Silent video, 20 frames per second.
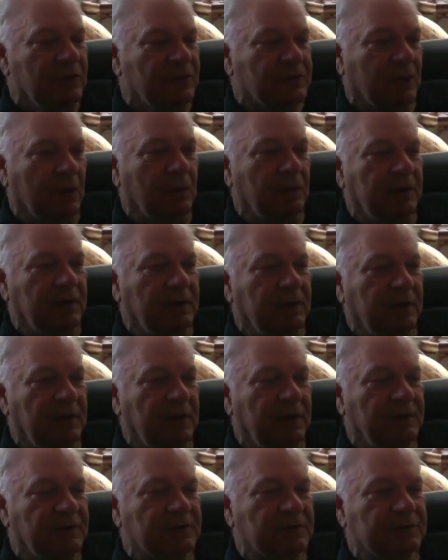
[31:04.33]
So he,
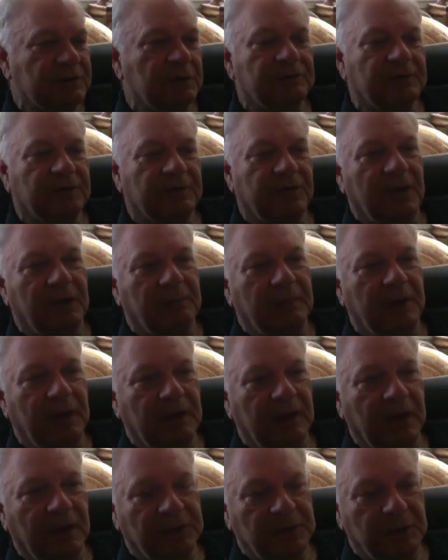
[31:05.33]
he stood for them
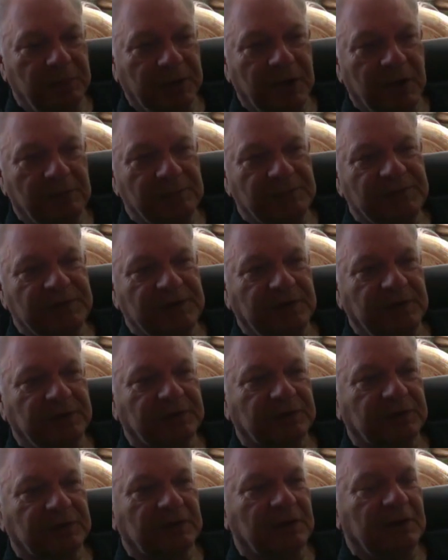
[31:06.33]
at, to become
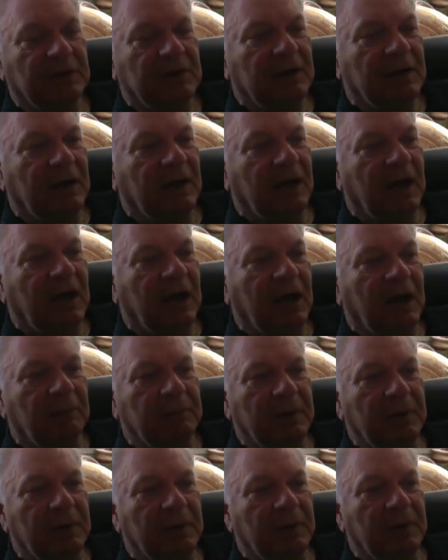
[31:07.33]
Caesar,
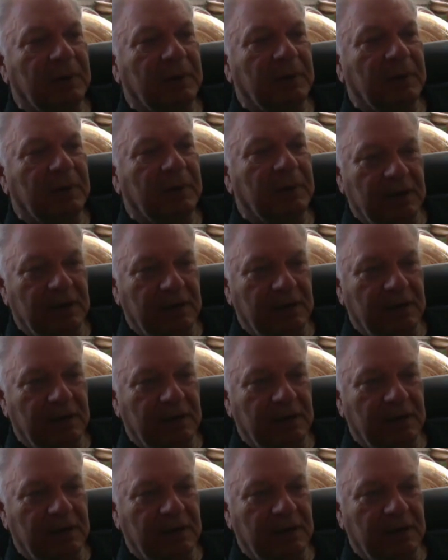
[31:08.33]
um, but